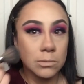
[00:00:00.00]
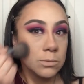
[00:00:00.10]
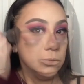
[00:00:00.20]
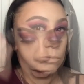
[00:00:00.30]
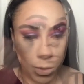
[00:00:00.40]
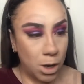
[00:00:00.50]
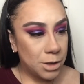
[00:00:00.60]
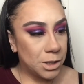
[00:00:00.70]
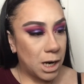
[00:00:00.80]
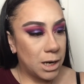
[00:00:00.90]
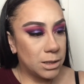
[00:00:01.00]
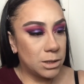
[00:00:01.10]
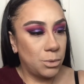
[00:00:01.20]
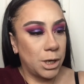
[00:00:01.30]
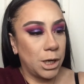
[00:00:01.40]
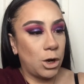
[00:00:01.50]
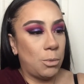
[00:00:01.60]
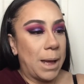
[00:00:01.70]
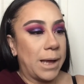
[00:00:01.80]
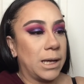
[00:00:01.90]
Let's do our under eyes. So we're going to go
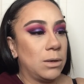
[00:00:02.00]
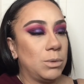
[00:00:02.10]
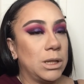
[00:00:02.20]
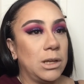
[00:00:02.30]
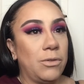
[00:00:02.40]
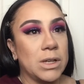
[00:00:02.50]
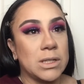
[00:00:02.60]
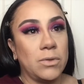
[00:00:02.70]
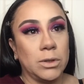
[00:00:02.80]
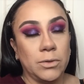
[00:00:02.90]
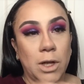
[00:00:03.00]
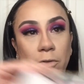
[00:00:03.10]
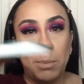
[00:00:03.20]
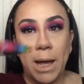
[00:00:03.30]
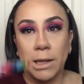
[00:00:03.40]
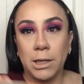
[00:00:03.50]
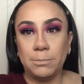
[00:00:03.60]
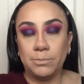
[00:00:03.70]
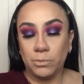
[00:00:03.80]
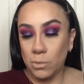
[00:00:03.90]
back in with the Festival of Love palette.
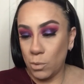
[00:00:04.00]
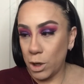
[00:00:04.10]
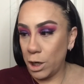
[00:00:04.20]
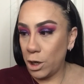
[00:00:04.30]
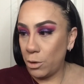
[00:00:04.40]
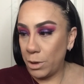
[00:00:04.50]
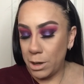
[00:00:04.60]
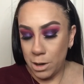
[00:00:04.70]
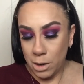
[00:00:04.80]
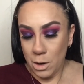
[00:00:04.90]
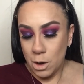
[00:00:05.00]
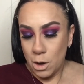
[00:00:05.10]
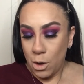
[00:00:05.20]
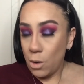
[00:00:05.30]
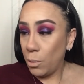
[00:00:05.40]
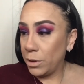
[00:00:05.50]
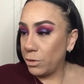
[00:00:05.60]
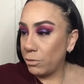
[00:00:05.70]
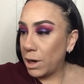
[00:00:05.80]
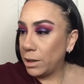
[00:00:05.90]
We're going to go in with
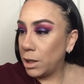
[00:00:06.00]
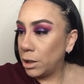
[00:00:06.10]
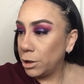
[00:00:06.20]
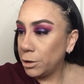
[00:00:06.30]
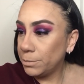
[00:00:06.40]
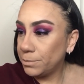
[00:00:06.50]
the red color.